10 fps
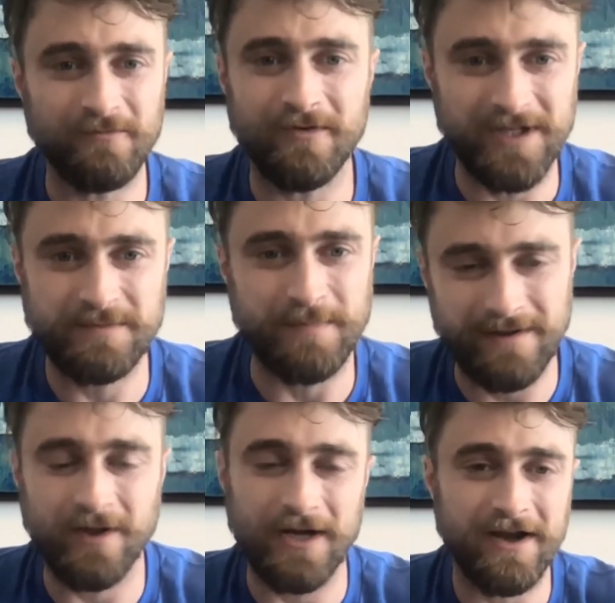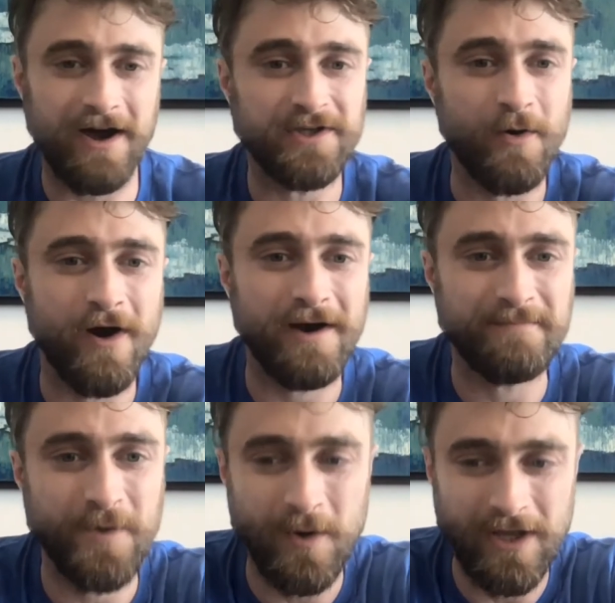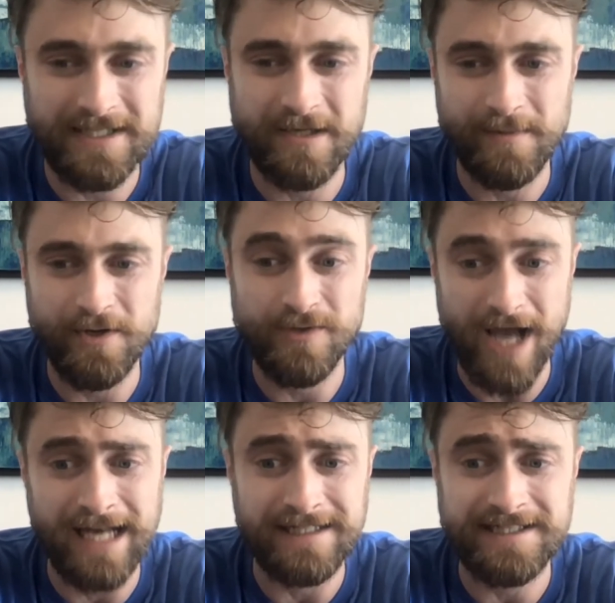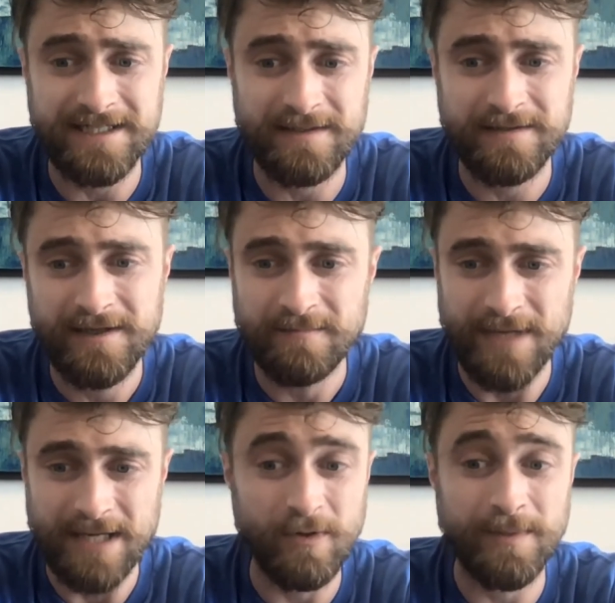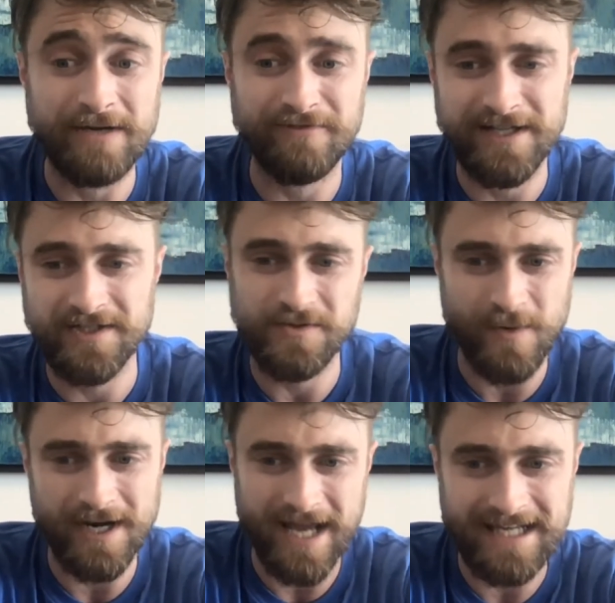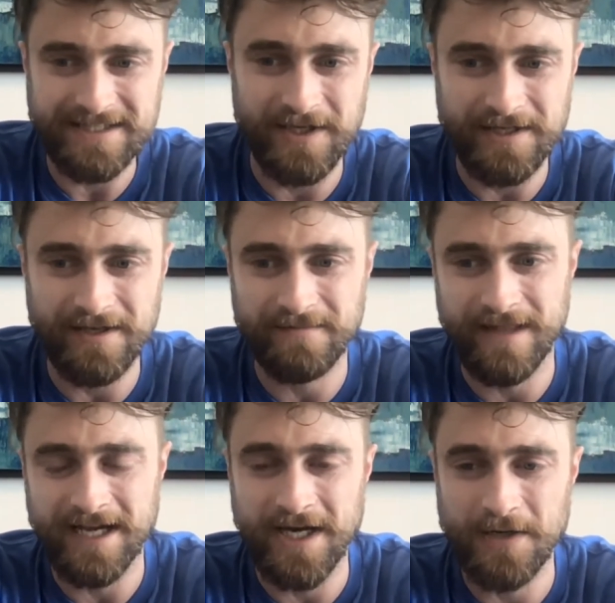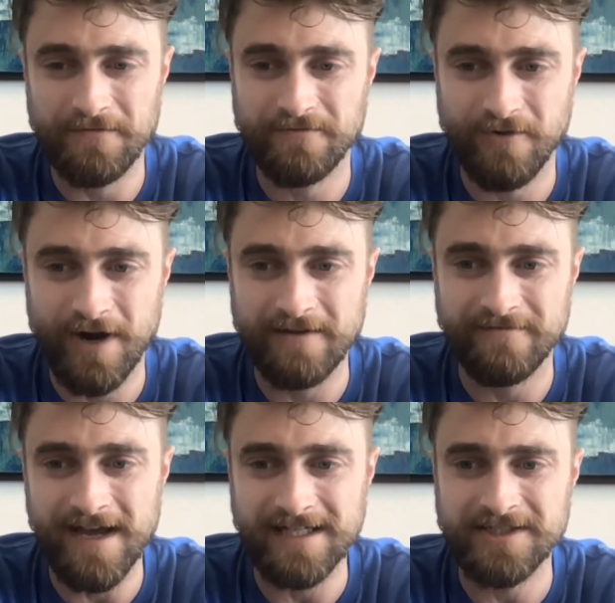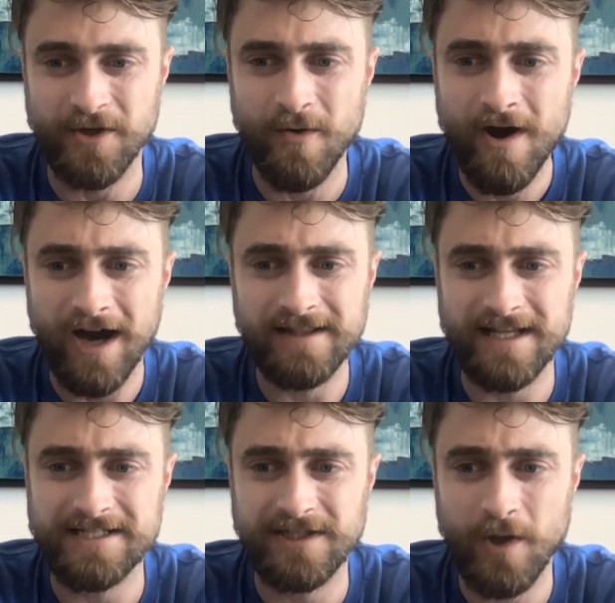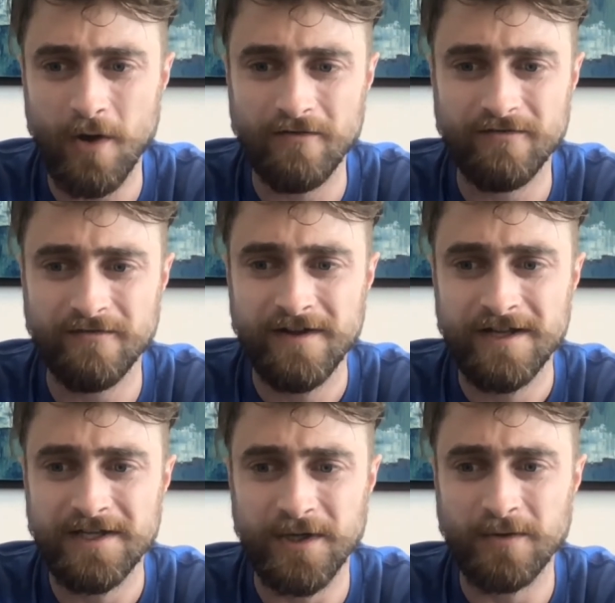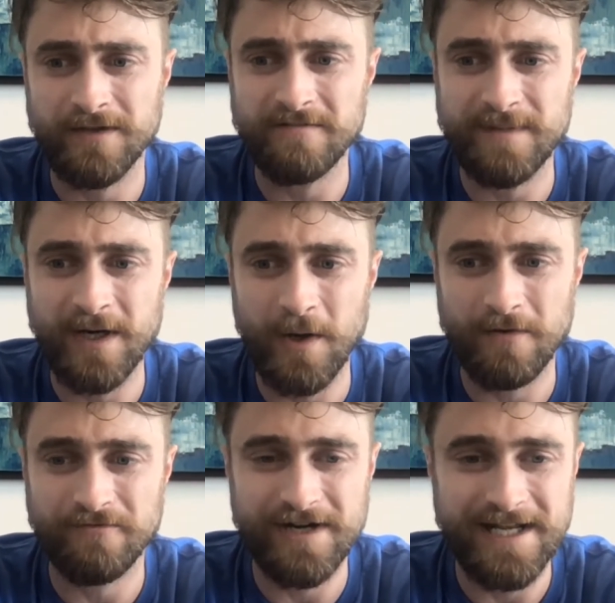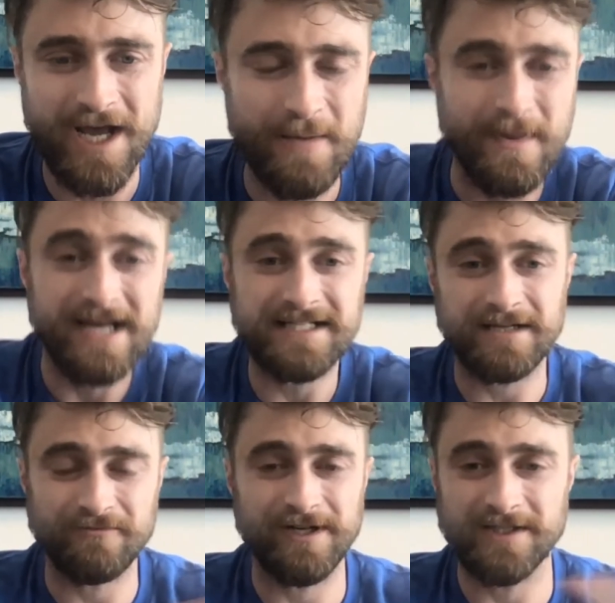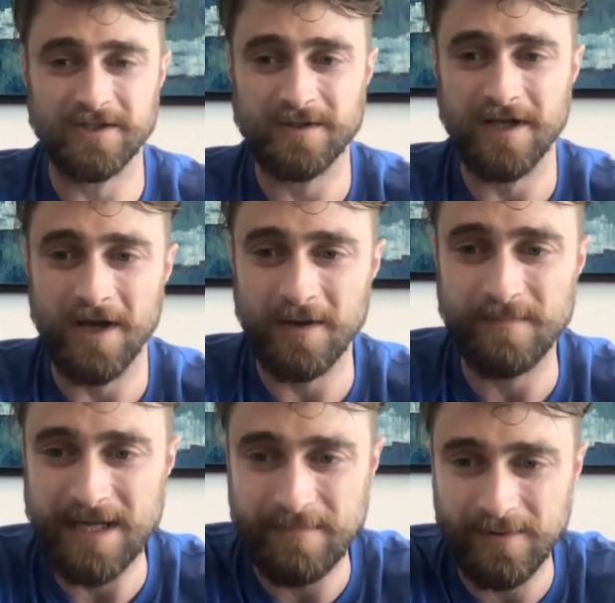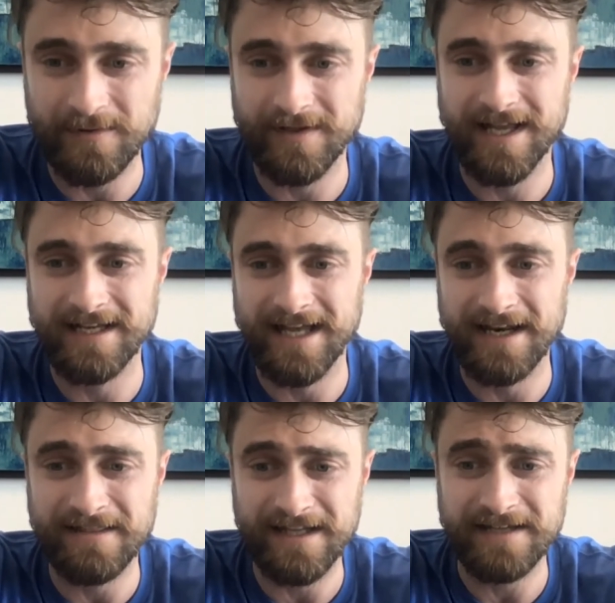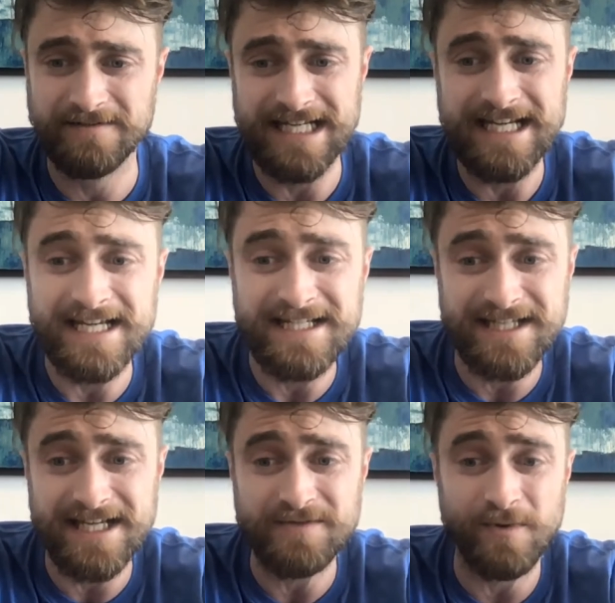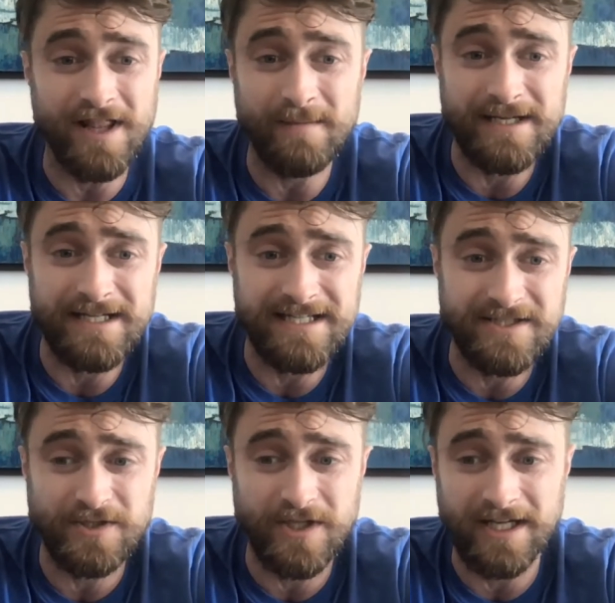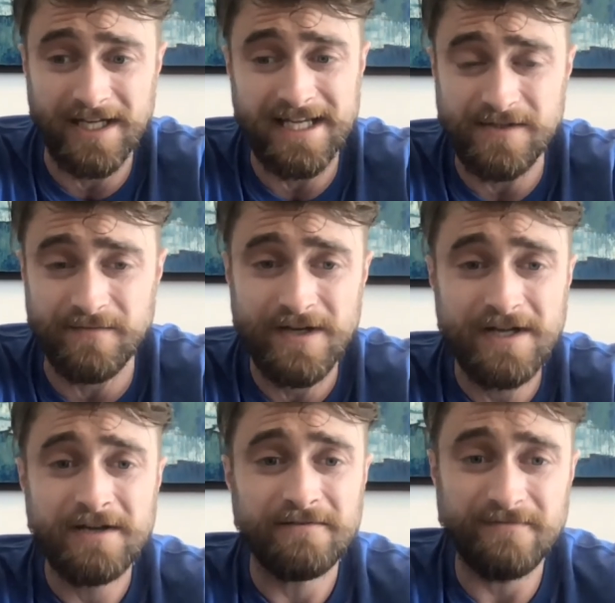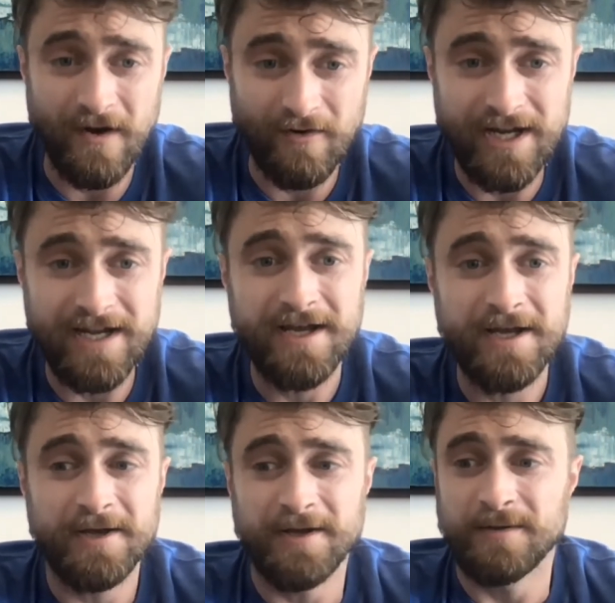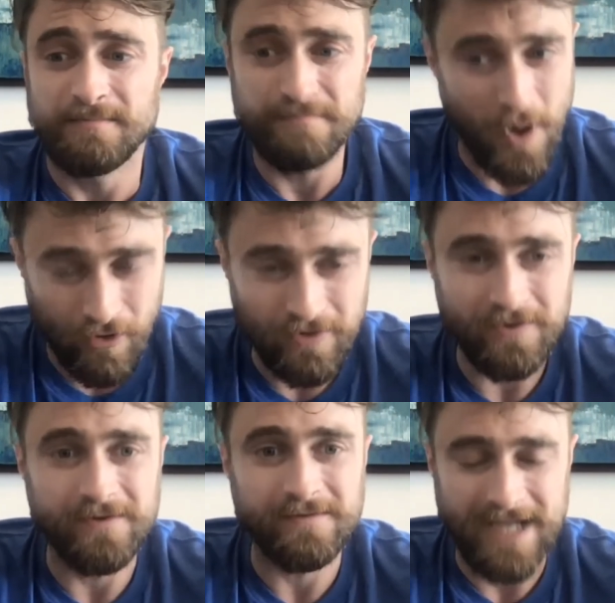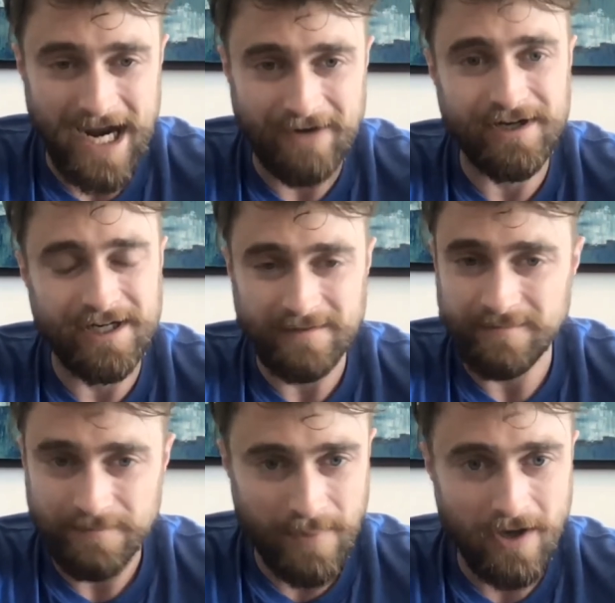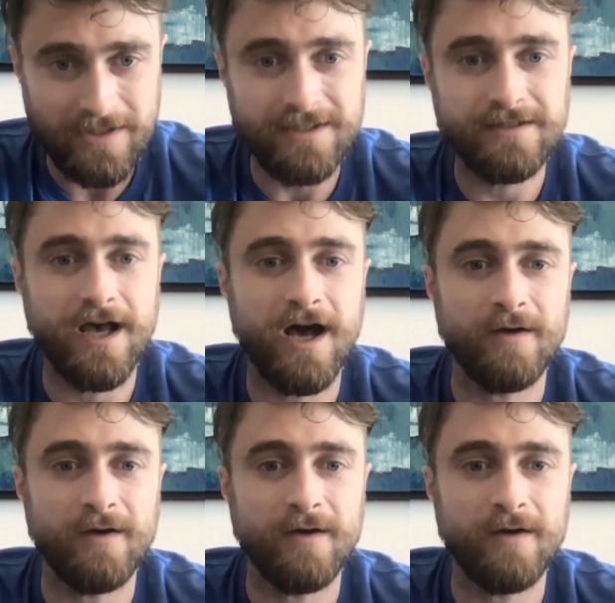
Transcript: respect. Like, I'm not like somebody who's anti people being religious when it has like that kind of great effect. So I think there's a lot of there've been a lot of really amazing religious people, and I think Zeke is one of them. He is just like he's a very moral, caring person.